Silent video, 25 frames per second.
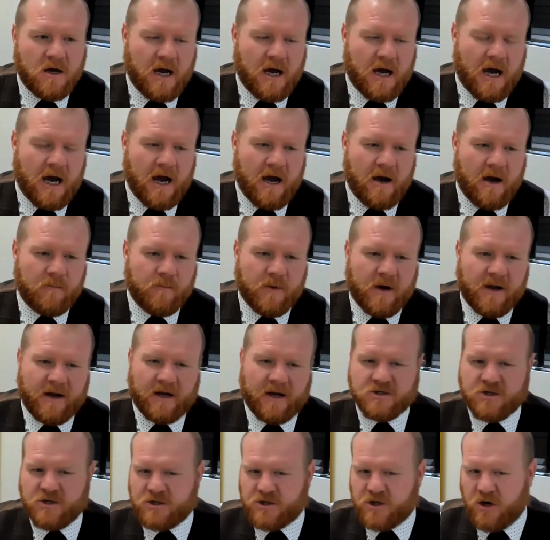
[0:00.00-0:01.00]

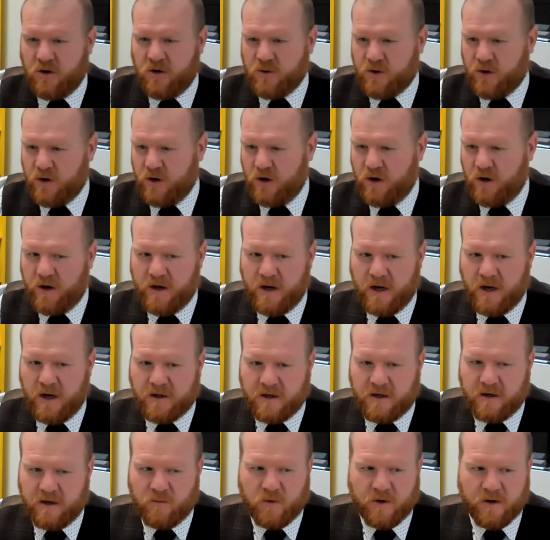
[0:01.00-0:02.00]
And as you showed earlier,
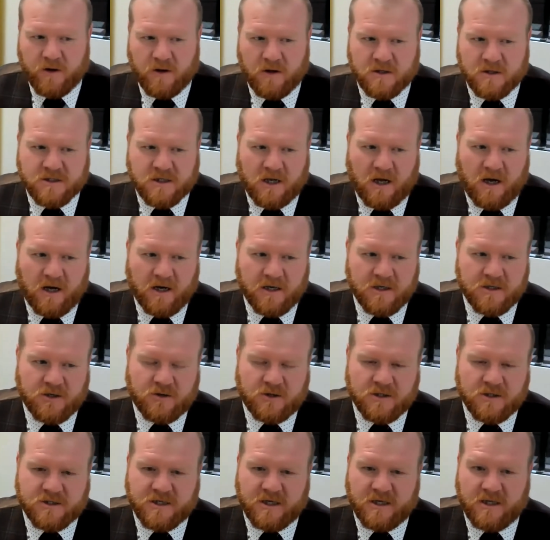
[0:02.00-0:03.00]
Nathan, in one of the
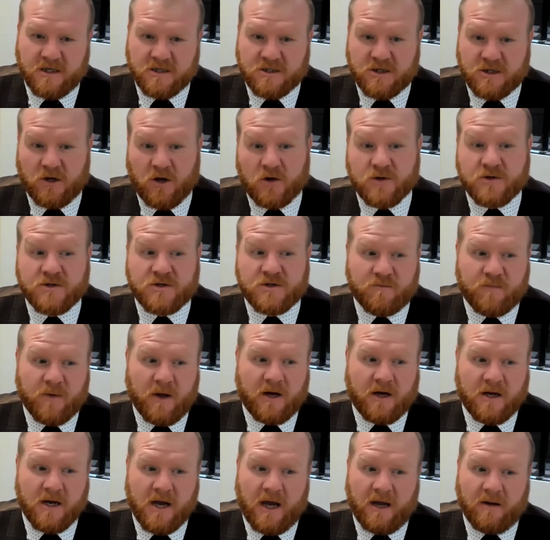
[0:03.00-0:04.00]
slides, you can see there's
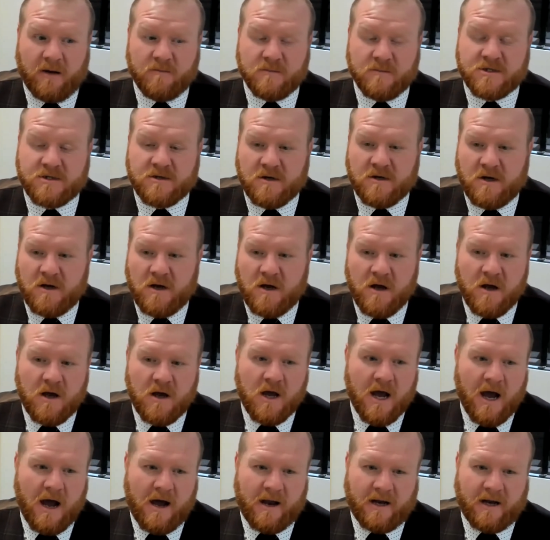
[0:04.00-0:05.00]
lots of big names,
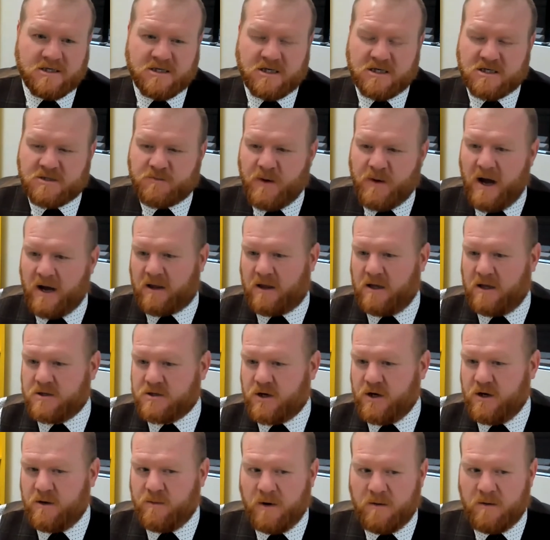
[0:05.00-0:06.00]
and I
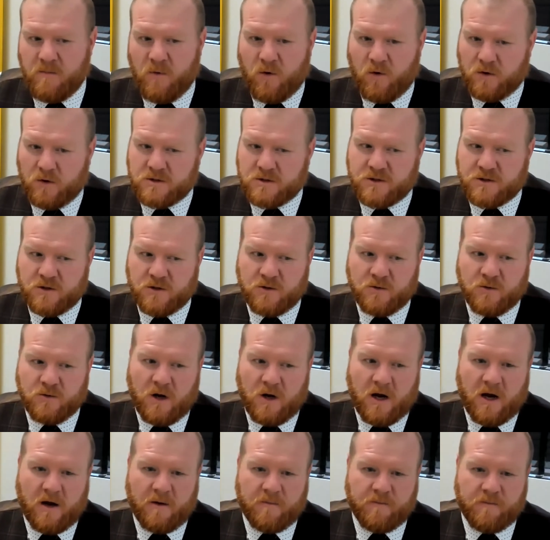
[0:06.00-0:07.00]
suspect there's going to be more
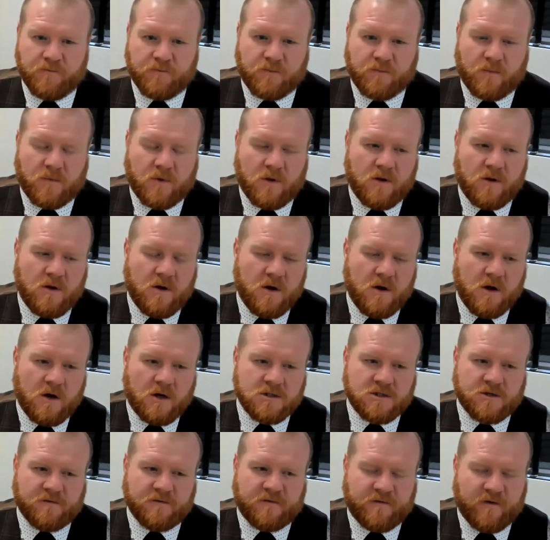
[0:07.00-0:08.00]
to
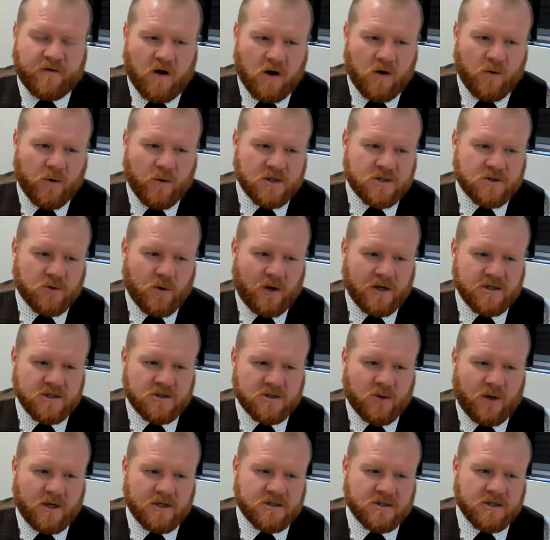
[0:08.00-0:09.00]
follow in
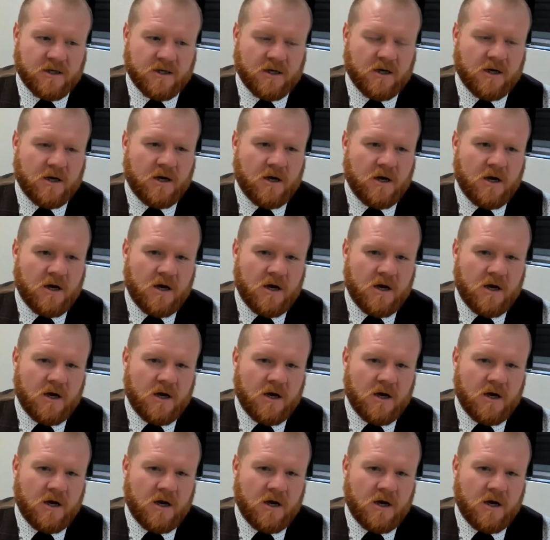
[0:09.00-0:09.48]
2020.